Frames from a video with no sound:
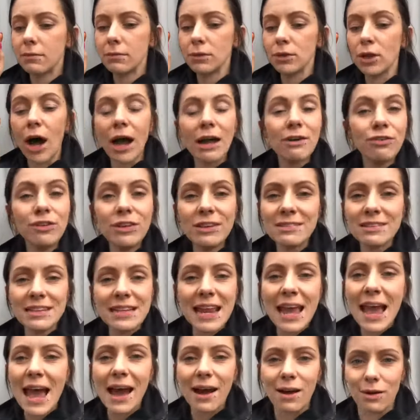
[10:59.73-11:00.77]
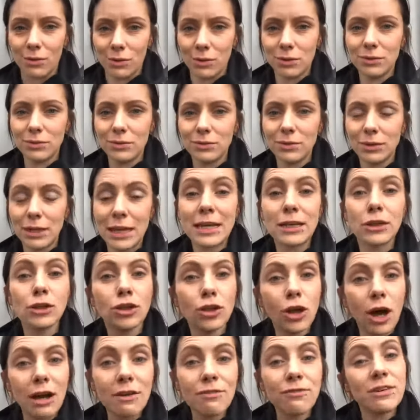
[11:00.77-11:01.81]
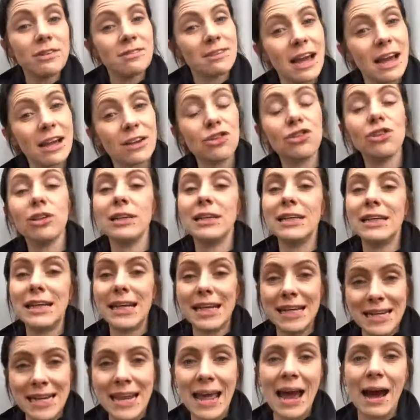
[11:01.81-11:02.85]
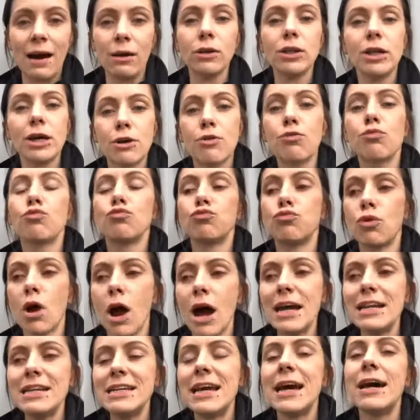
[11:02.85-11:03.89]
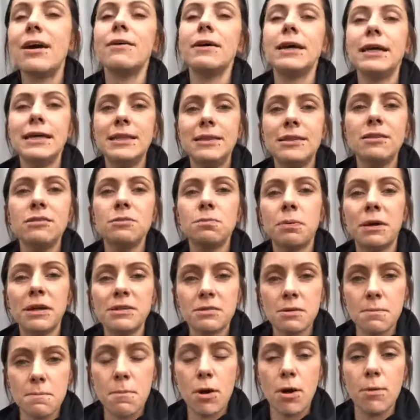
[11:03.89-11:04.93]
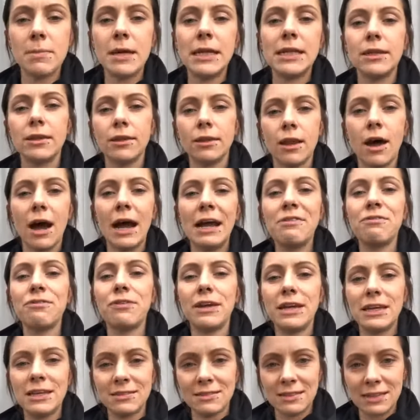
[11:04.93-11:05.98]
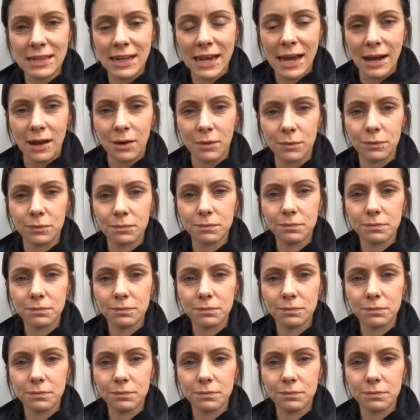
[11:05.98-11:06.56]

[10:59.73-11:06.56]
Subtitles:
life is now. Like, life actually now. Like, right now, in this present moment, life is now,